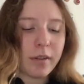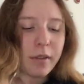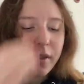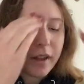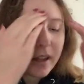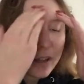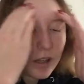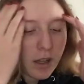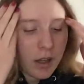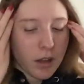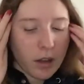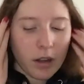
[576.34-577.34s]
of thing
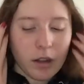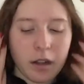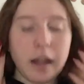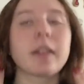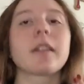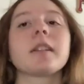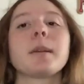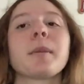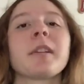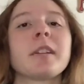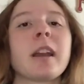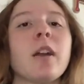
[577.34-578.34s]
at the tip
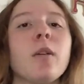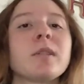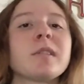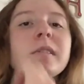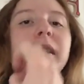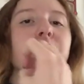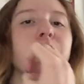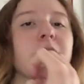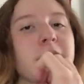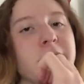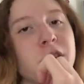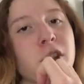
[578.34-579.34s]
of their tail, which is like
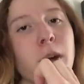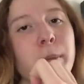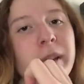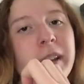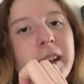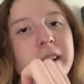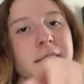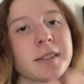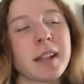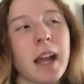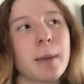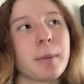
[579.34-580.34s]
really sharp, and they can
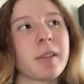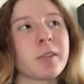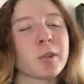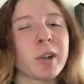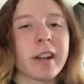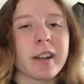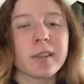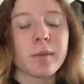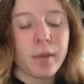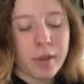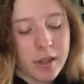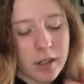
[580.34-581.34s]
stab other dragons
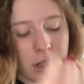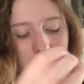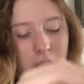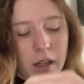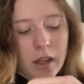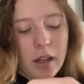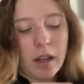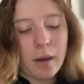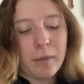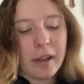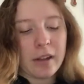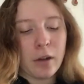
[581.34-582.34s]
with it.
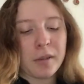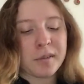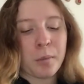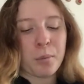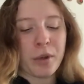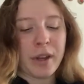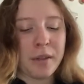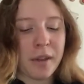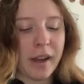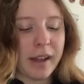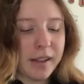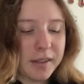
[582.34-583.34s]
They can also breathe
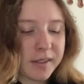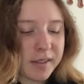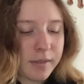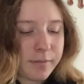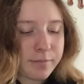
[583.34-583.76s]
ice.